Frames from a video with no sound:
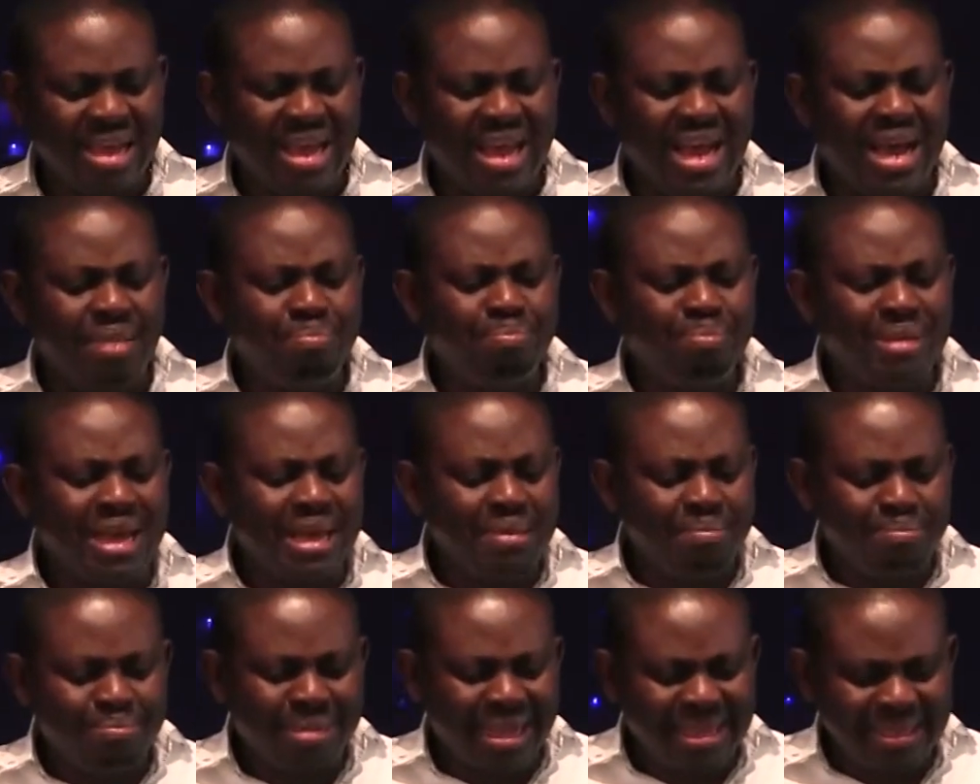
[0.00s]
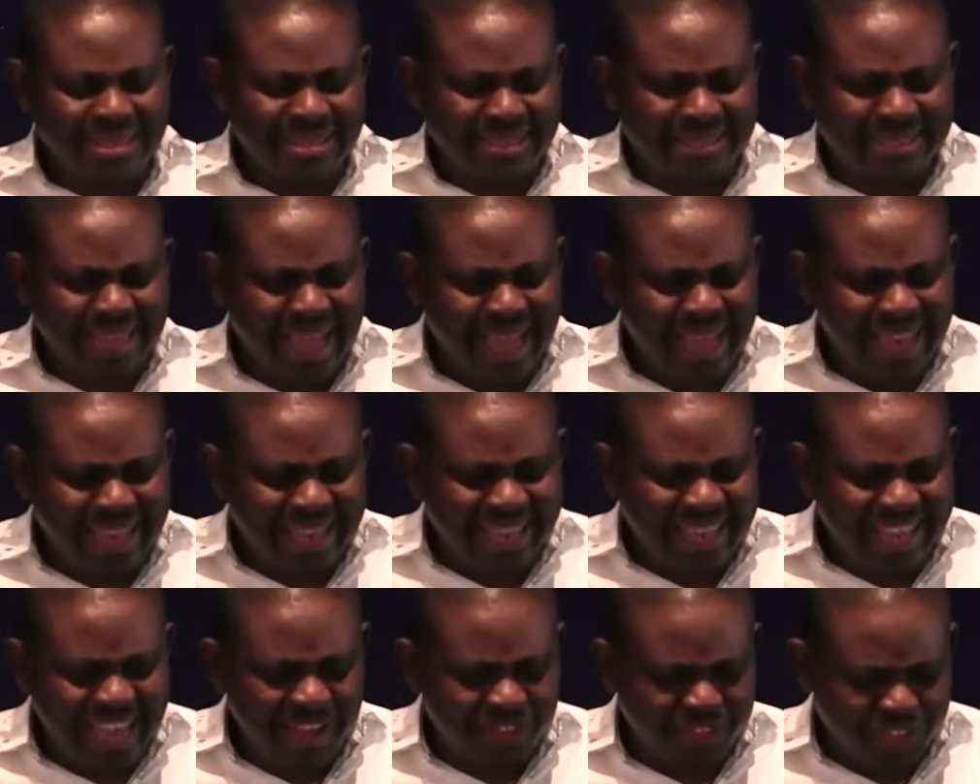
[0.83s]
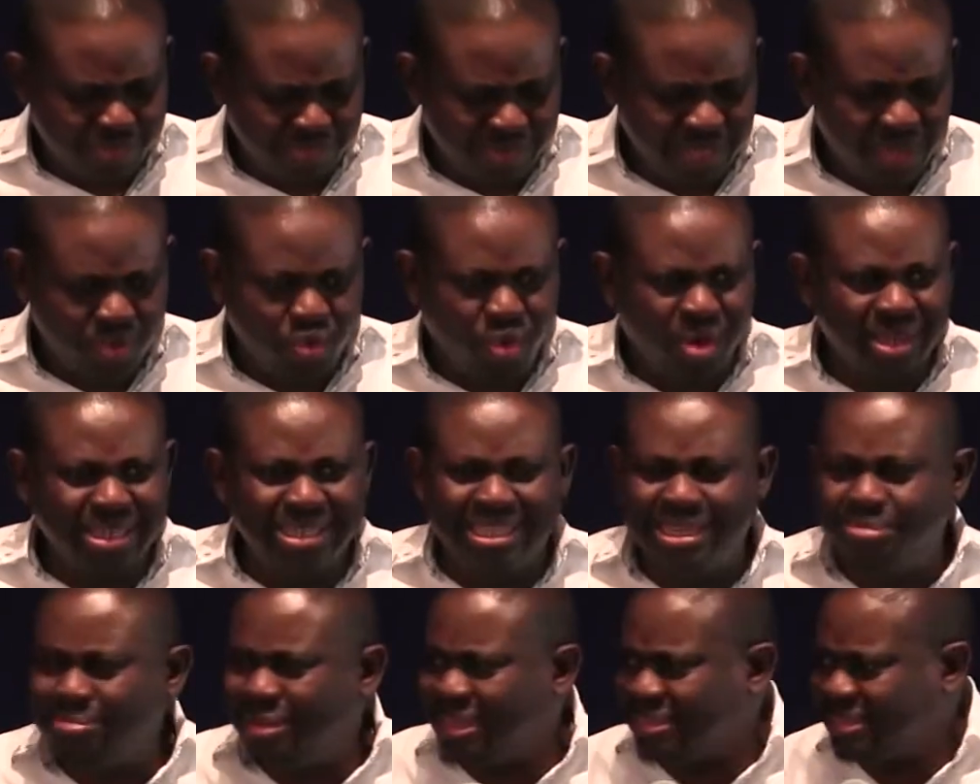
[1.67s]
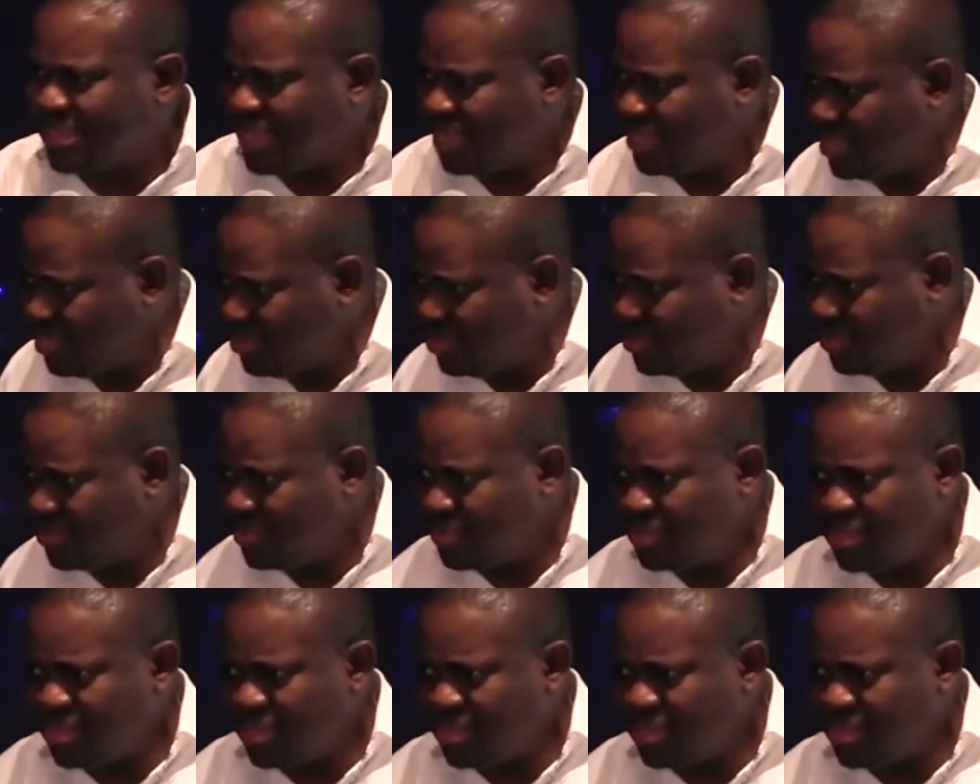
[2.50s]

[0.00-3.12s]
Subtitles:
And my master left me. What did the master do?